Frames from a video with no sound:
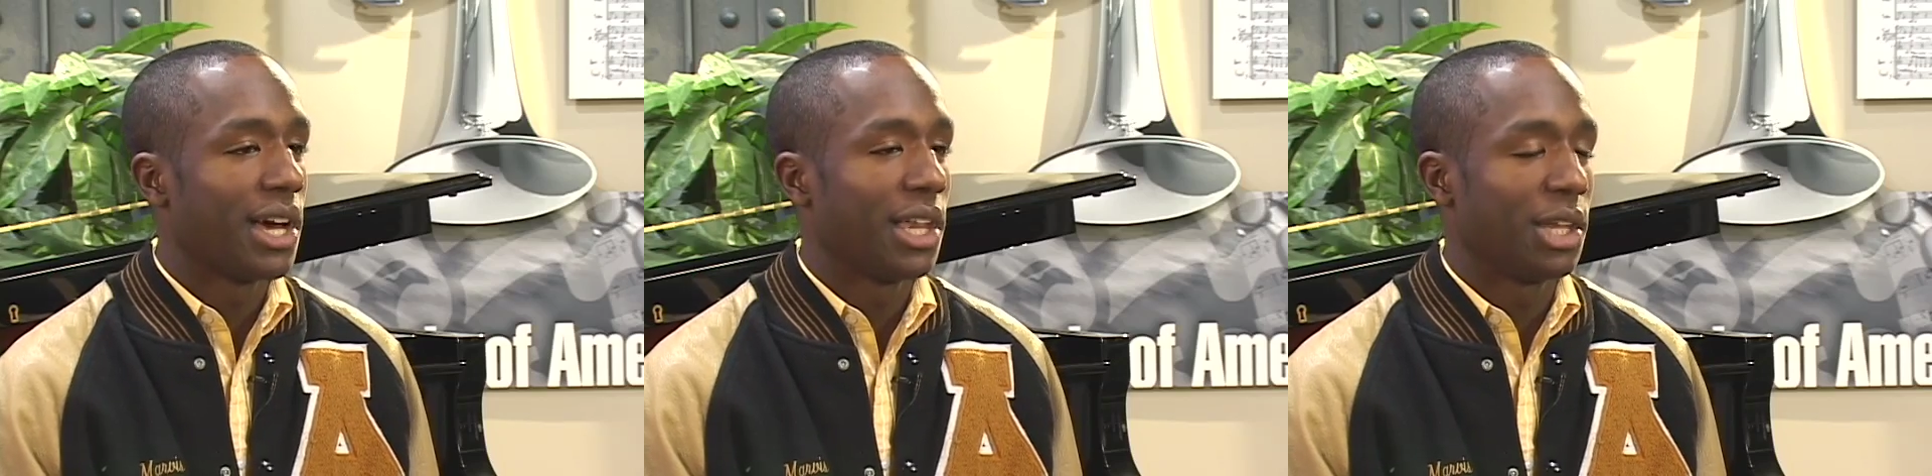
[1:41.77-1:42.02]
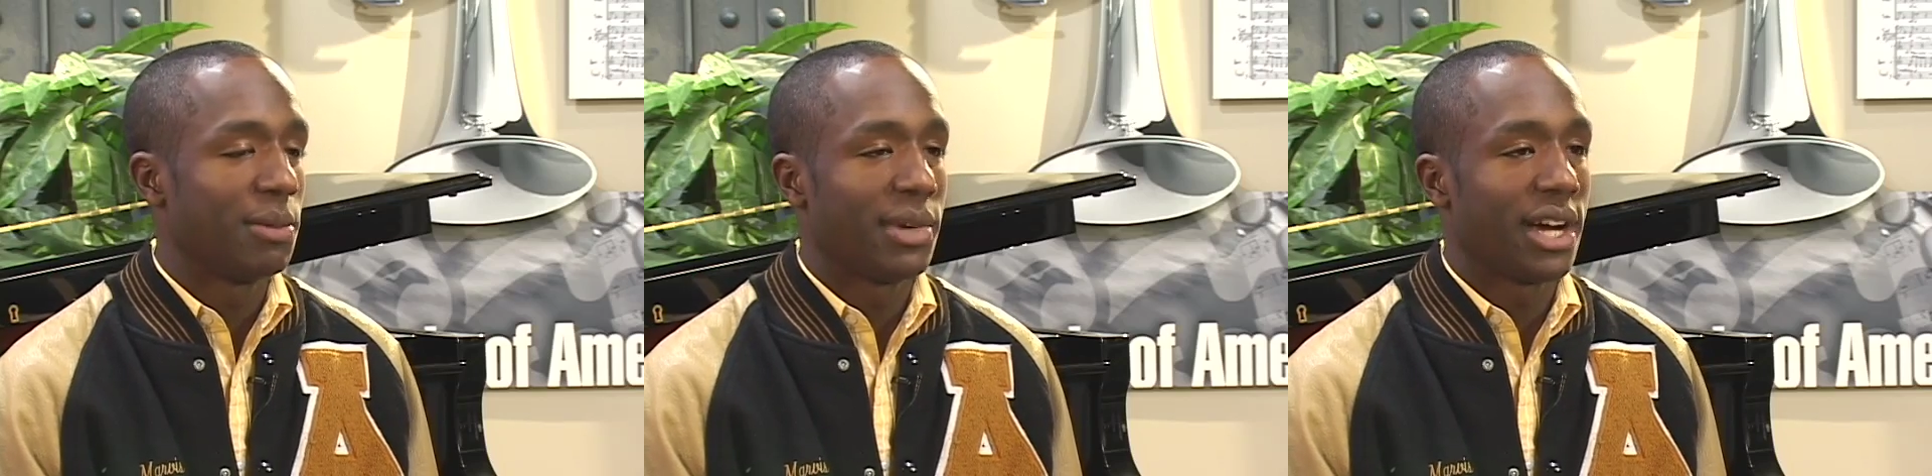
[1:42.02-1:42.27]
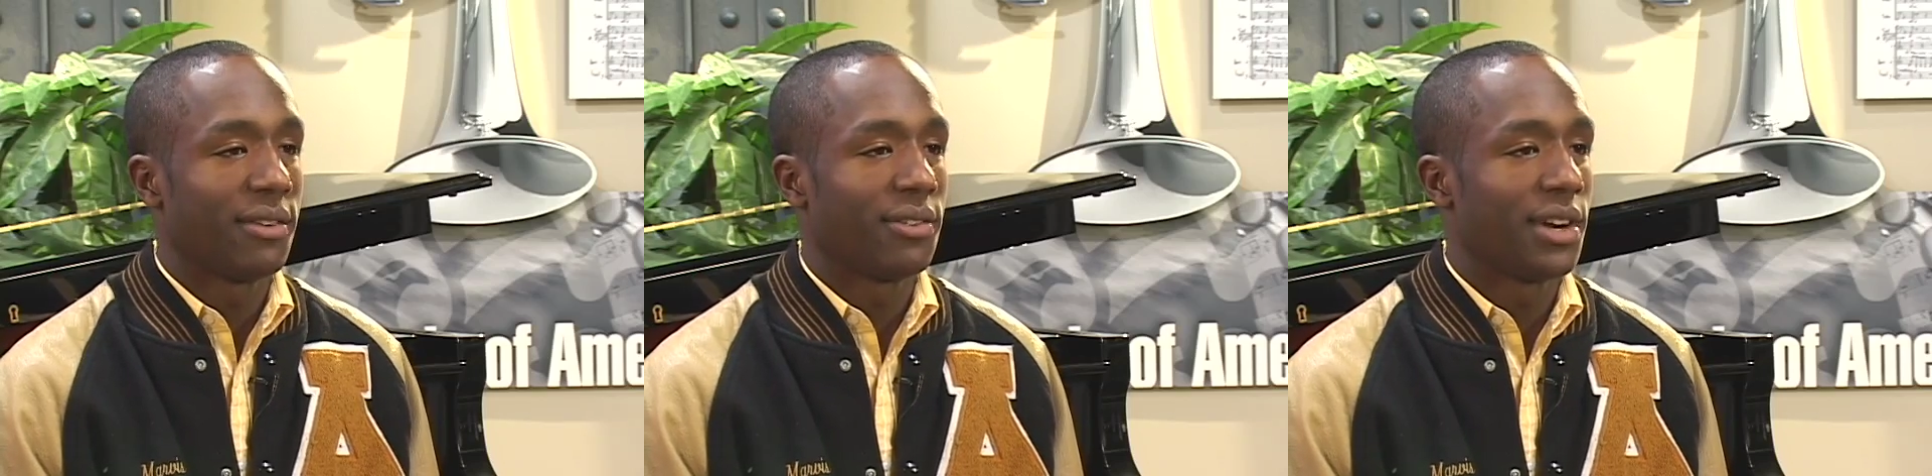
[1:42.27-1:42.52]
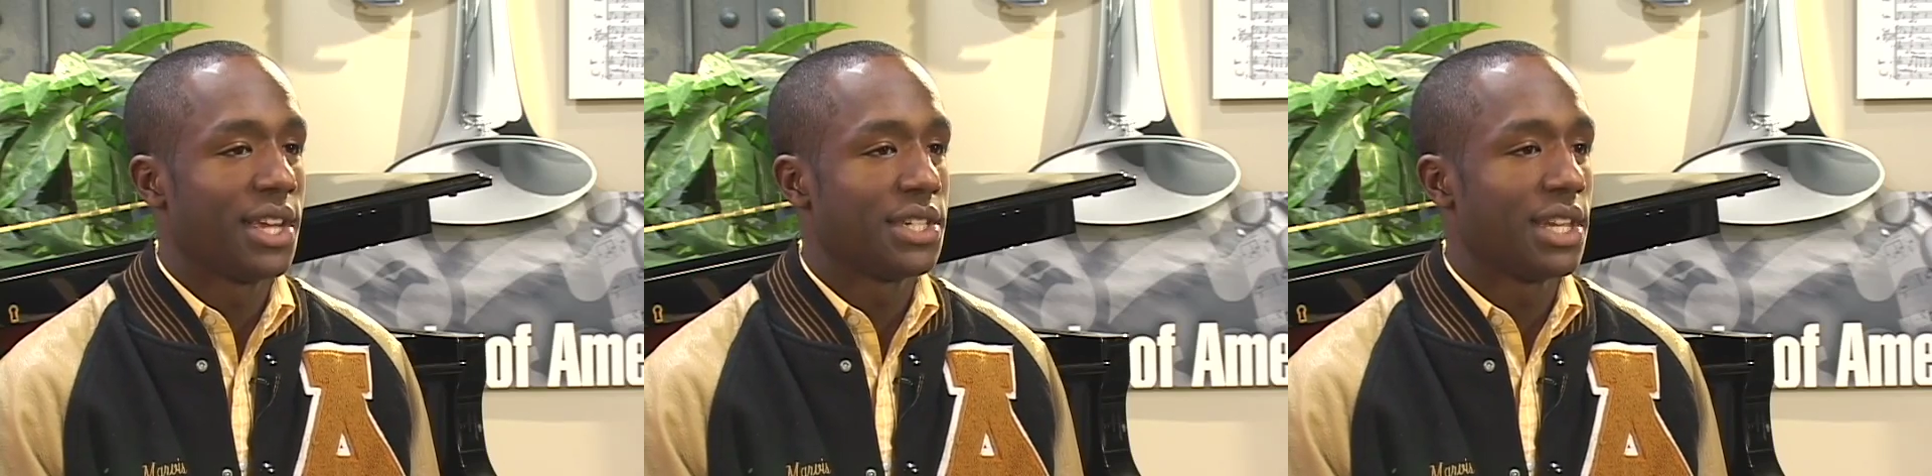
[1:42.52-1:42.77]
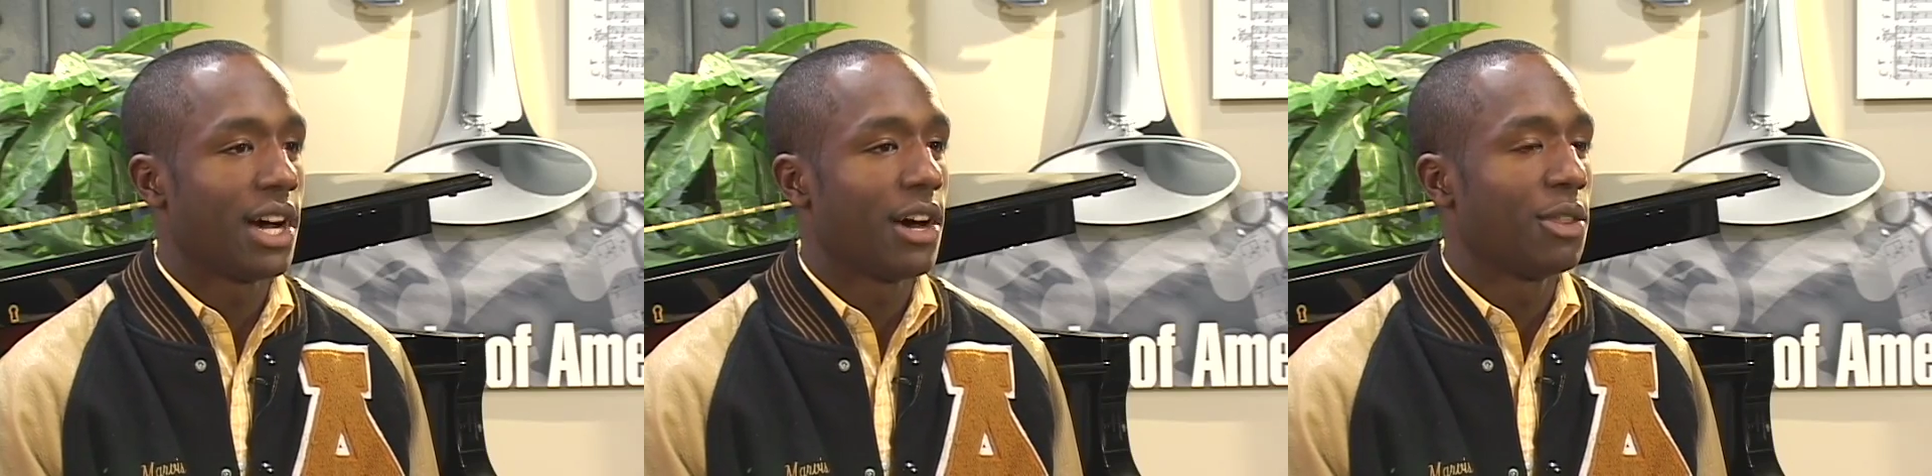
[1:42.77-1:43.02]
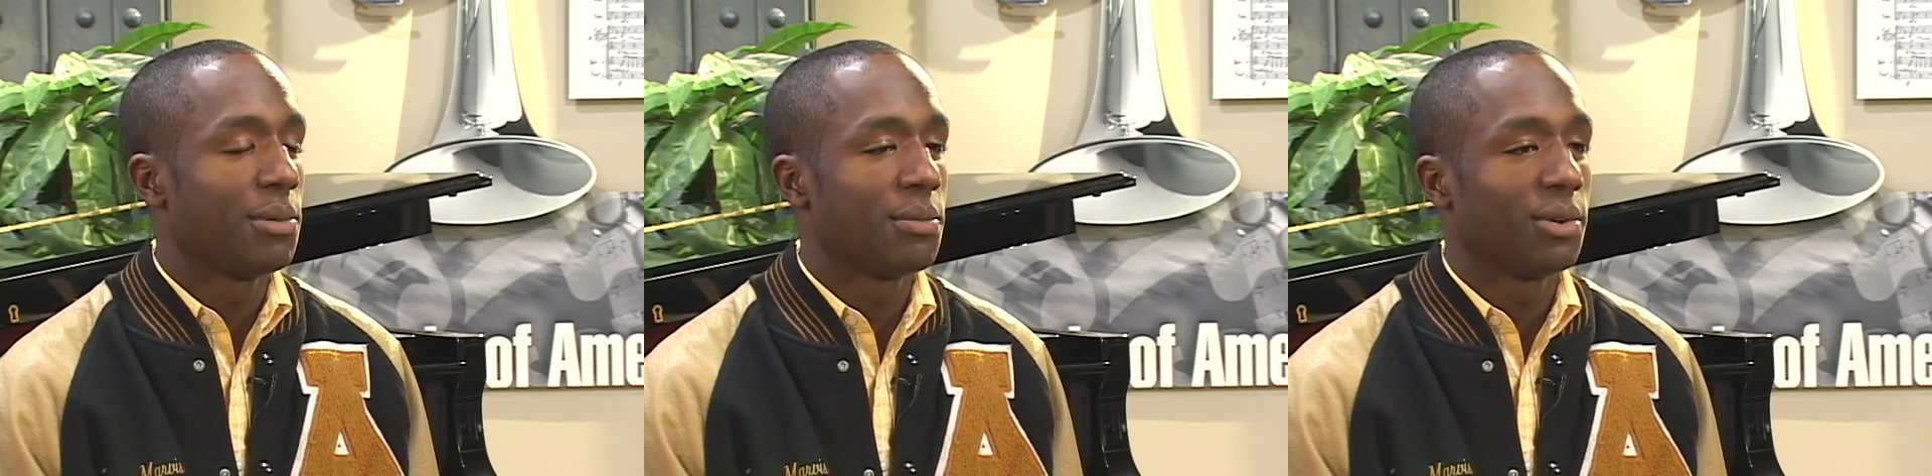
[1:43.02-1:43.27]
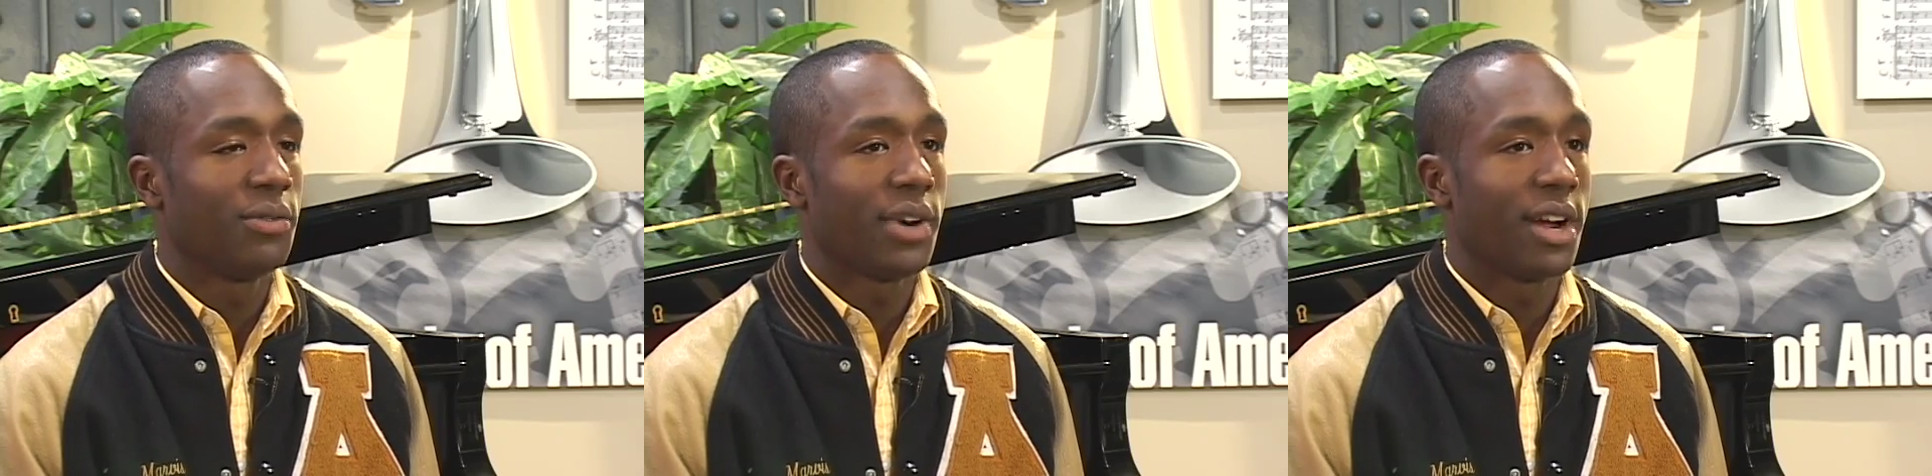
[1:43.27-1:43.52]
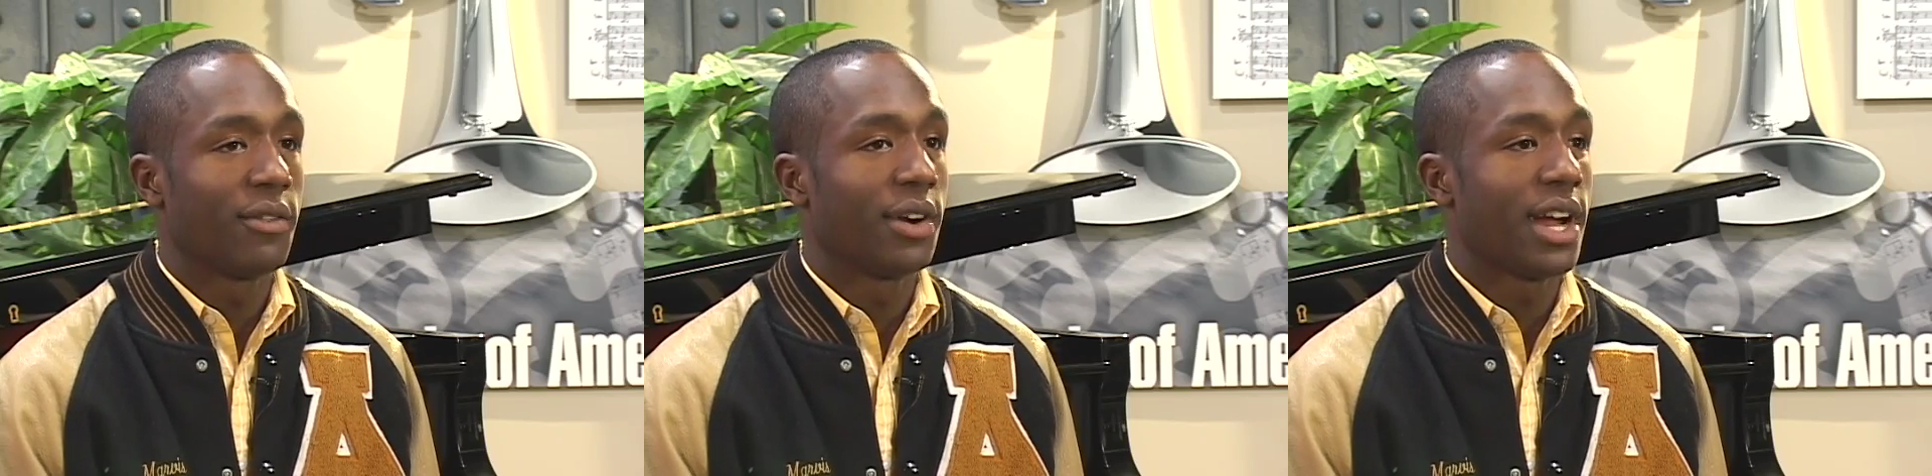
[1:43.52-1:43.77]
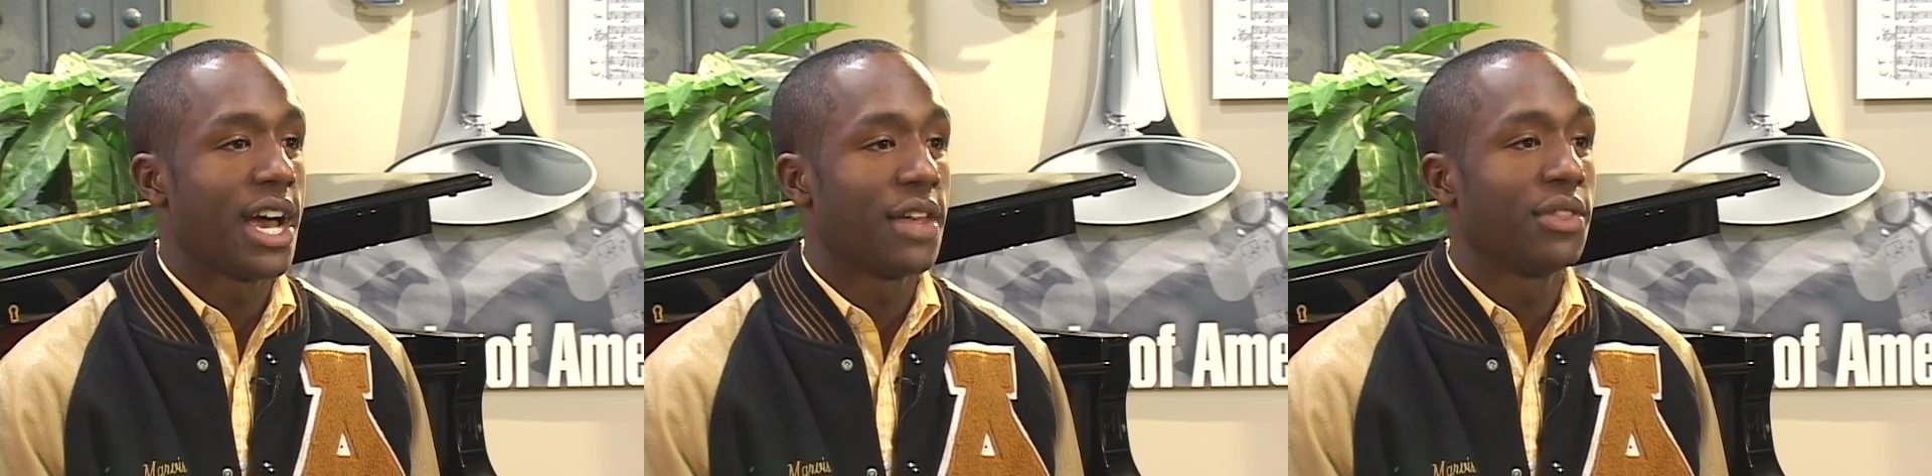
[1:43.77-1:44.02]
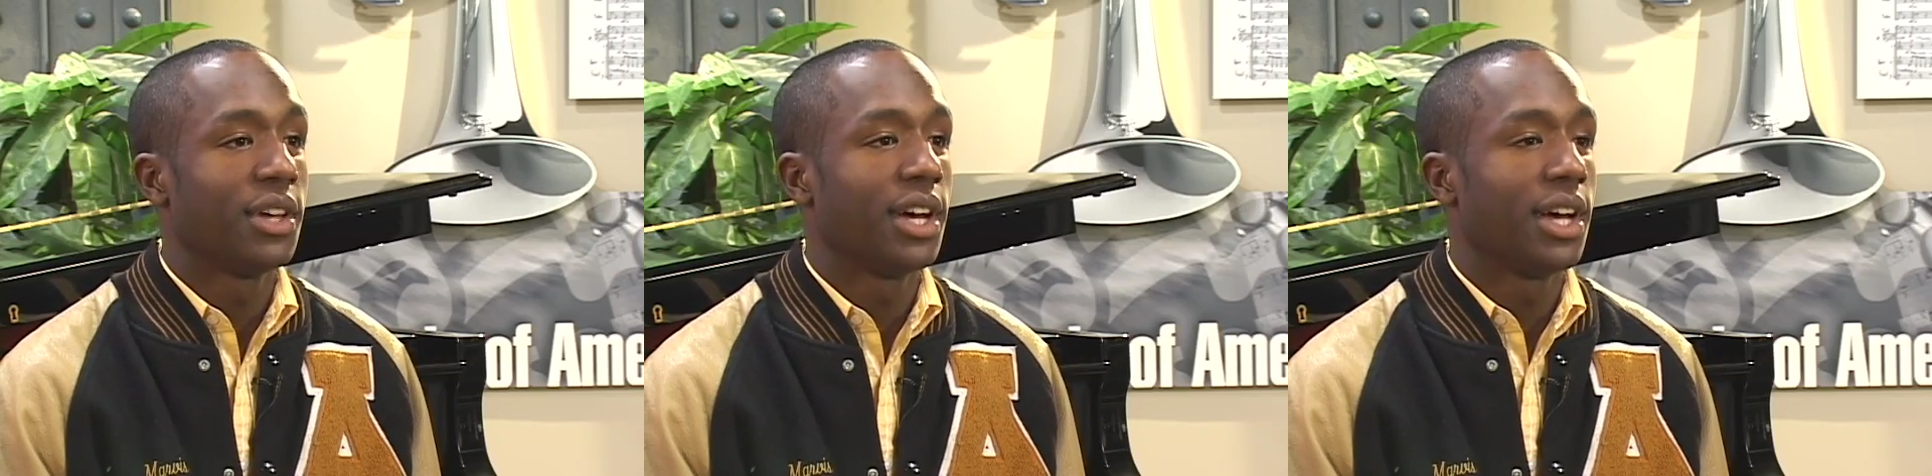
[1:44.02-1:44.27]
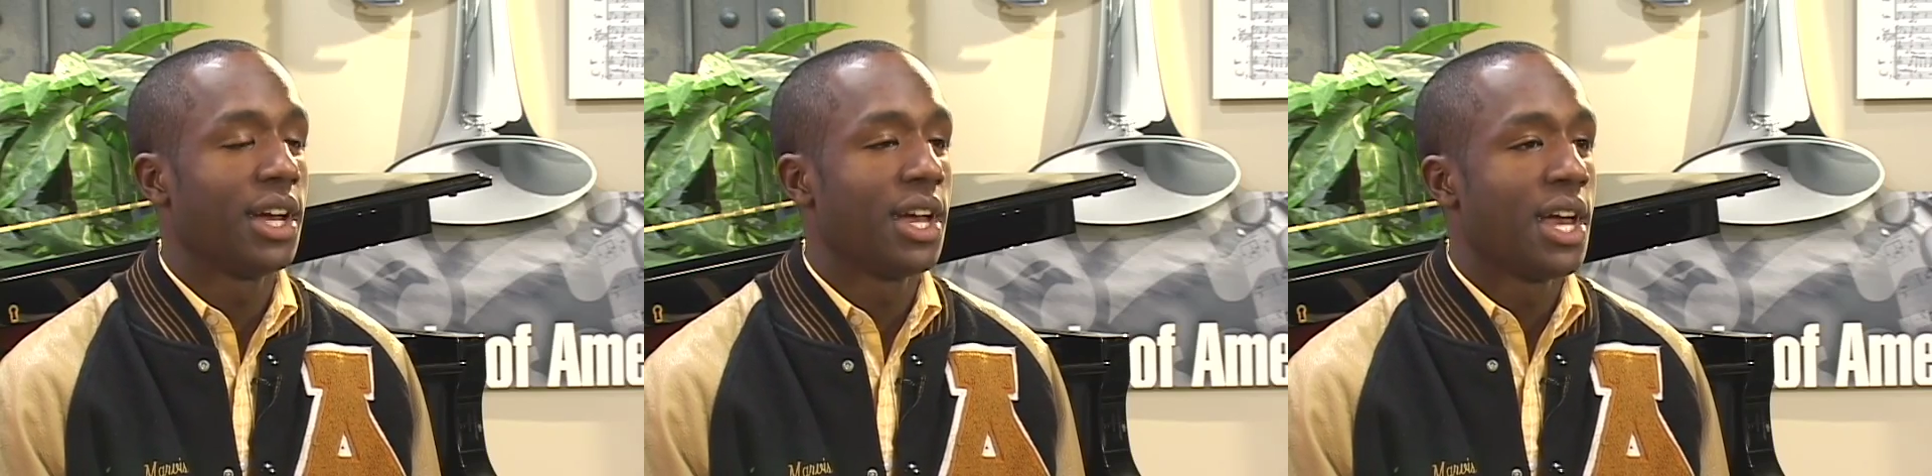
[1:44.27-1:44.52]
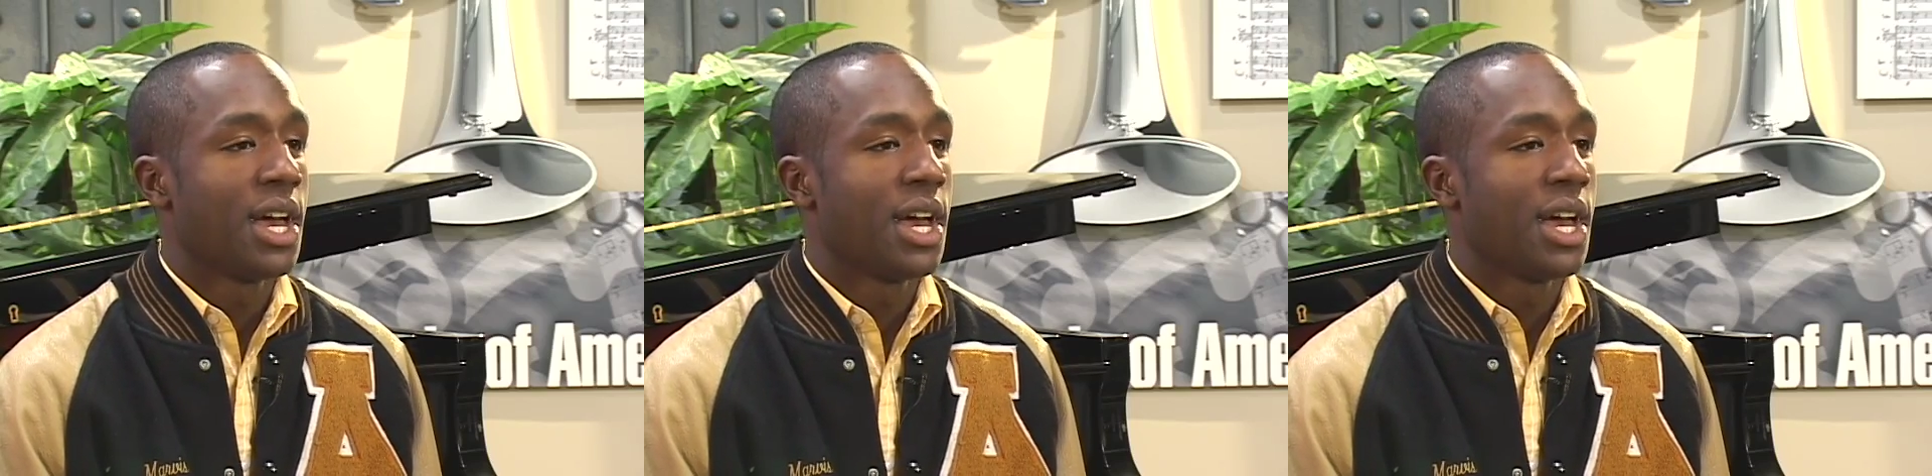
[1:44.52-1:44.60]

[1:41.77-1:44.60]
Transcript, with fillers: alumni friends and all the people who've ever had the